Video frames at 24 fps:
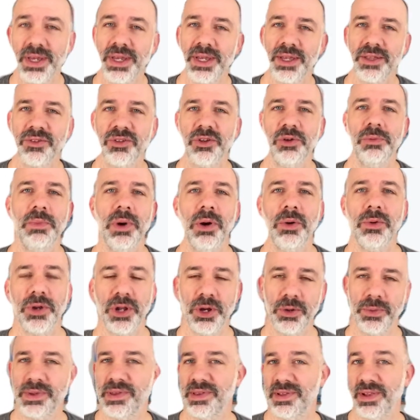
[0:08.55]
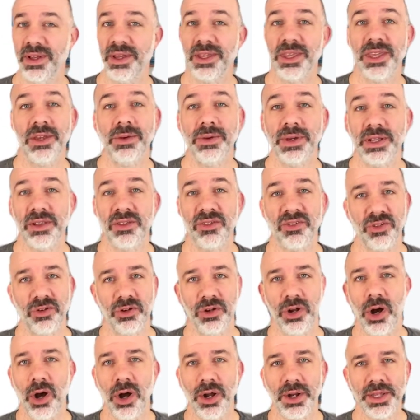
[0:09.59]
So Mote always let you insert
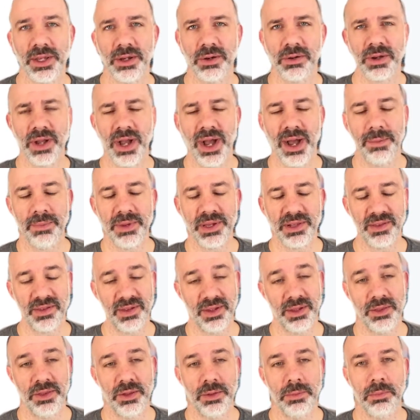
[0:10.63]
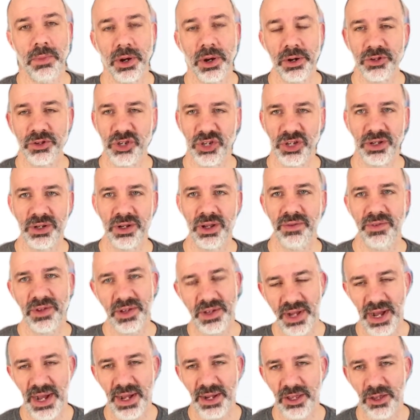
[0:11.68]
audio comments in the margin of a
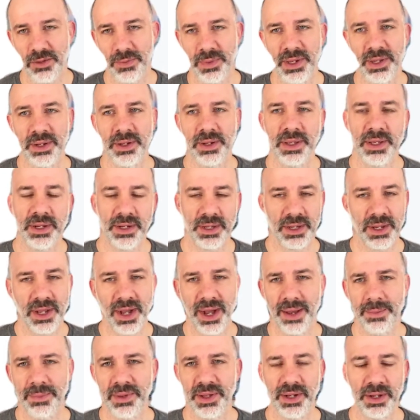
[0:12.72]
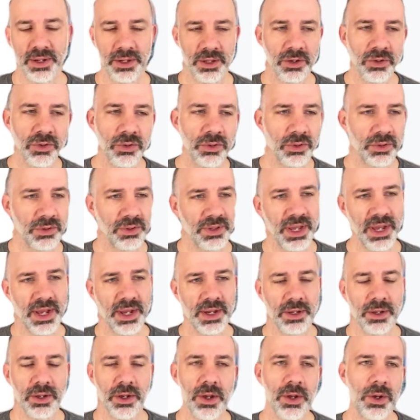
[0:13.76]
document in a comment in a Google
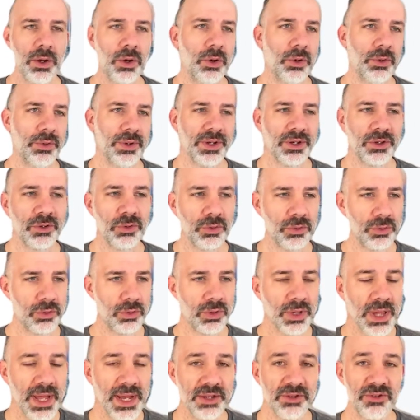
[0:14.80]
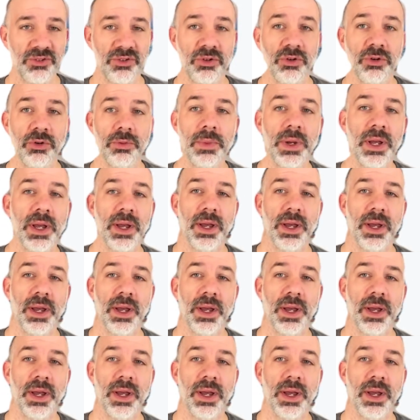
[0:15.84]
Doc or in Google Classroom.